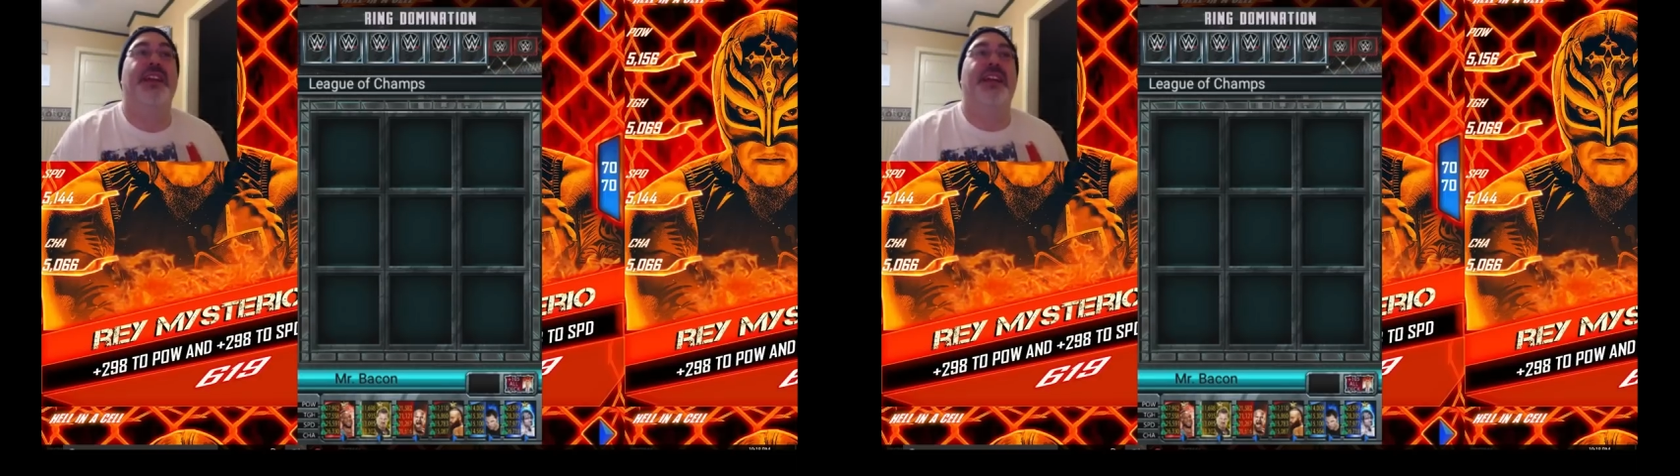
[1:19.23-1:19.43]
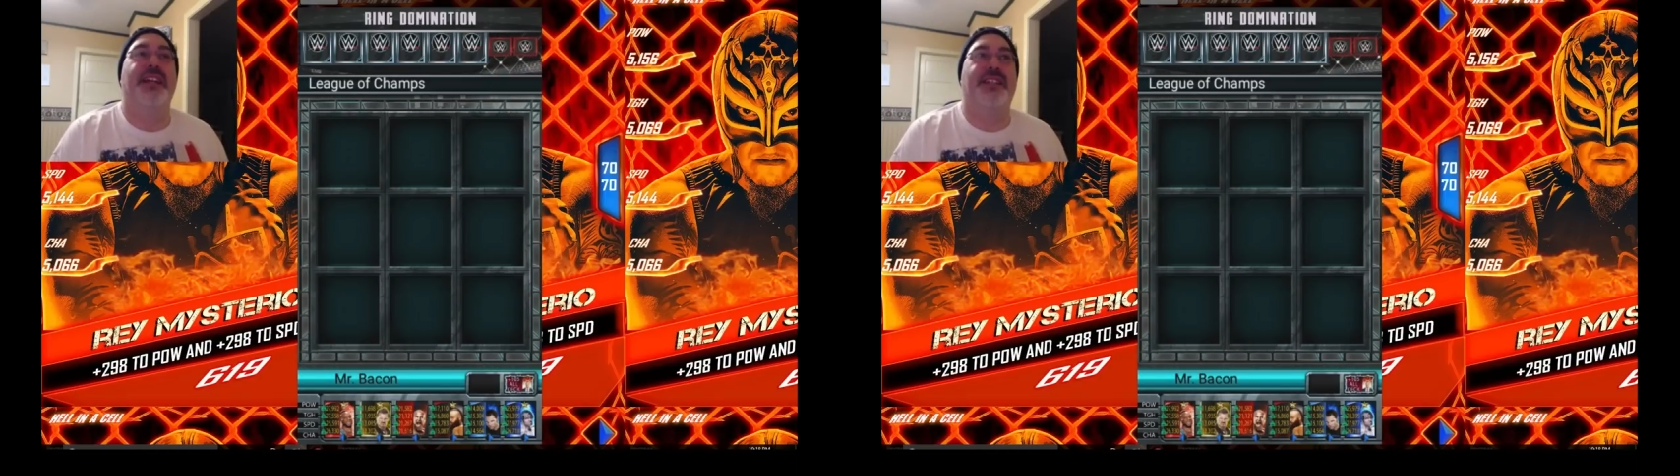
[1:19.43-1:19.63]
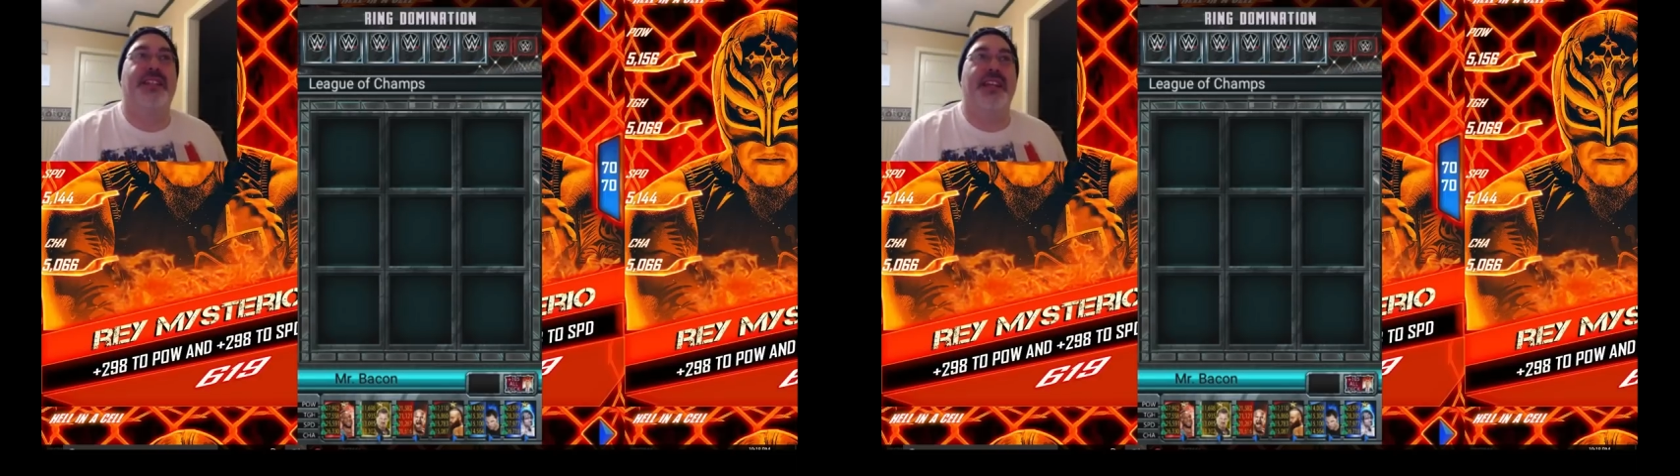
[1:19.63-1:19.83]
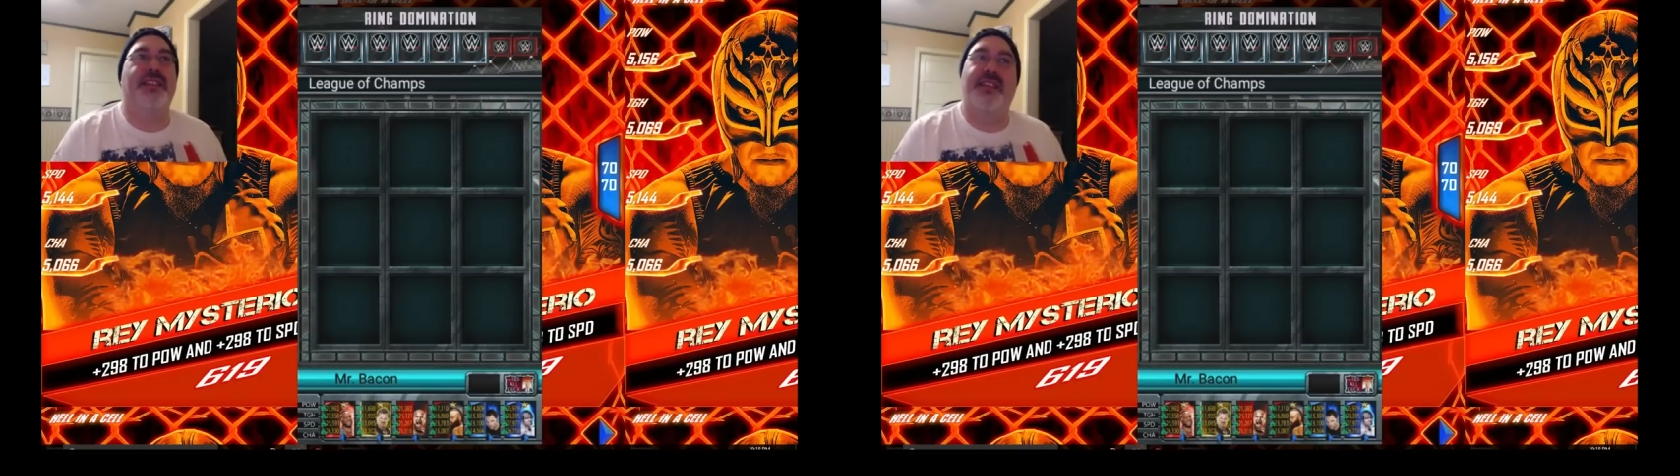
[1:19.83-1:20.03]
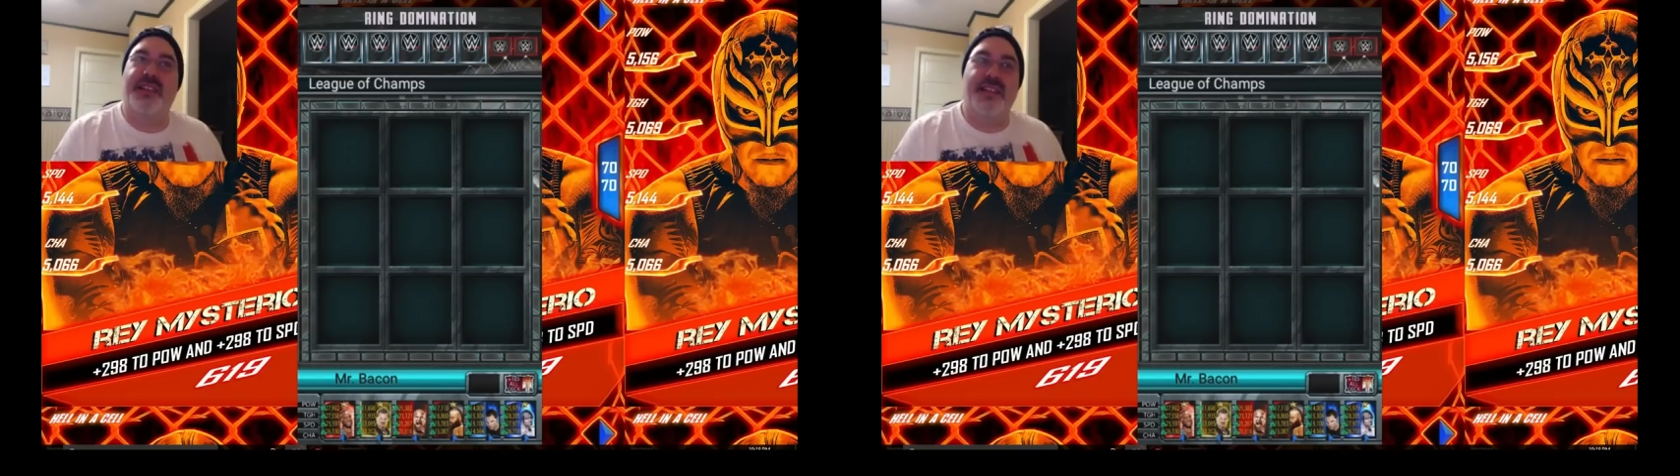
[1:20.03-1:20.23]
It's
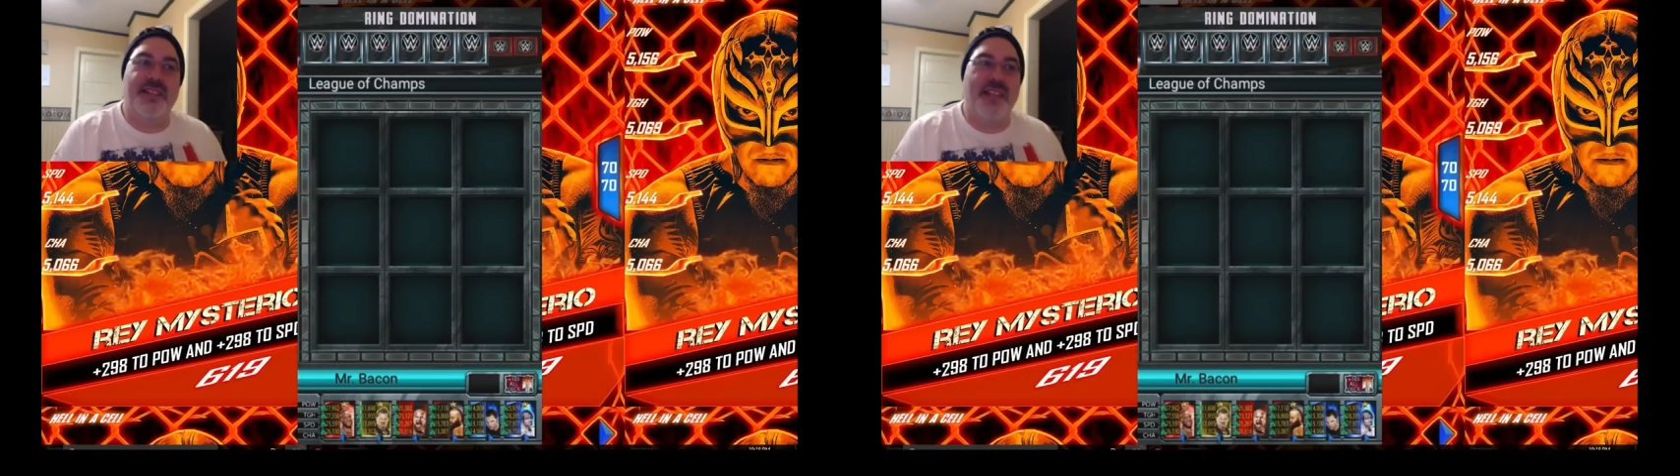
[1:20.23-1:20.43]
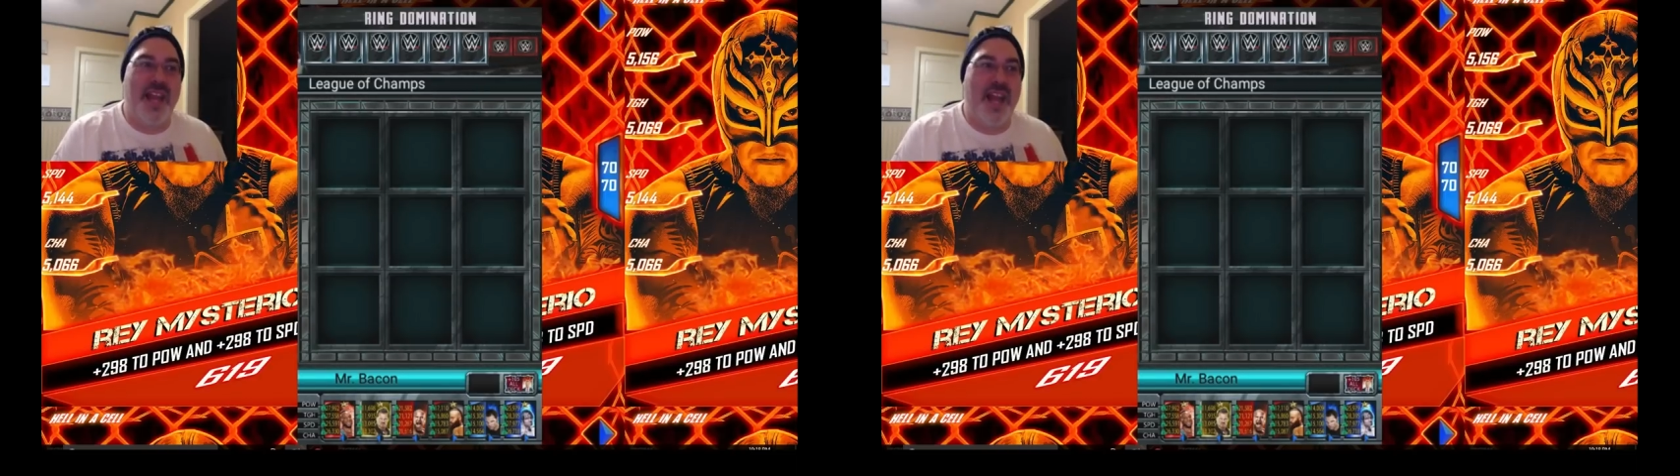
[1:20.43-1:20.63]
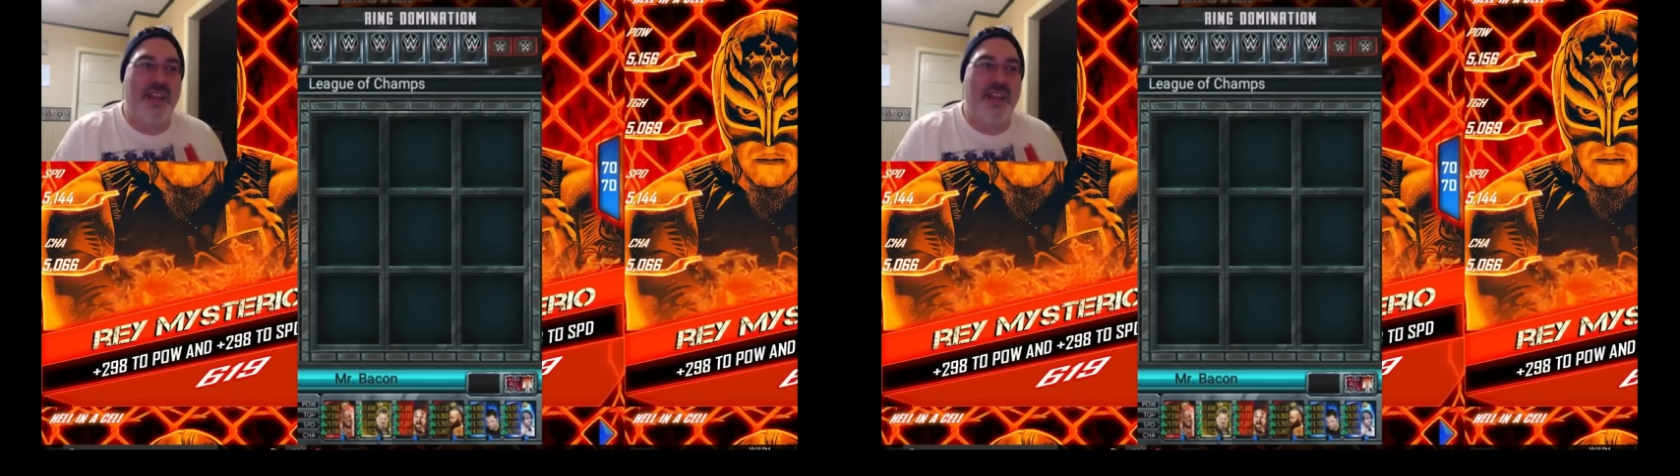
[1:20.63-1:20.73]
just, there's a lot